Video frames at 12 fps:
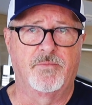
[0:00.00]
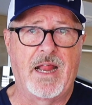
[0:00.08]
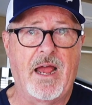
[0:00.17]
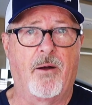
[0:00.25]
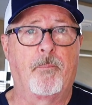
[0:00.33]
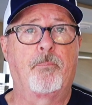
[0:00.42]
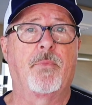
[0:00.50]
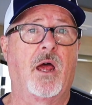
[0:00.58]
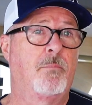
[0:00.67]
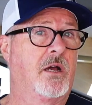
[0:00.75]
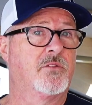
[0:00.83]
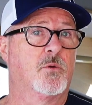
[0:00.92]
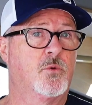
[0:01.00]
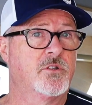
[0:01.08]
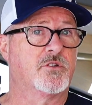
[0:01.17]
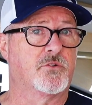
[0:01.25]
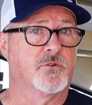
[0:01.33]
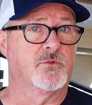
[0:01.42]
Now, about the
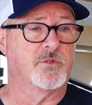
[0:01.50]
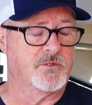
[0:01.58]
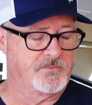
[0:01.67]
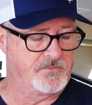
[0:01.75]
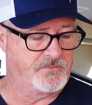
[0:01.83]
wood screws.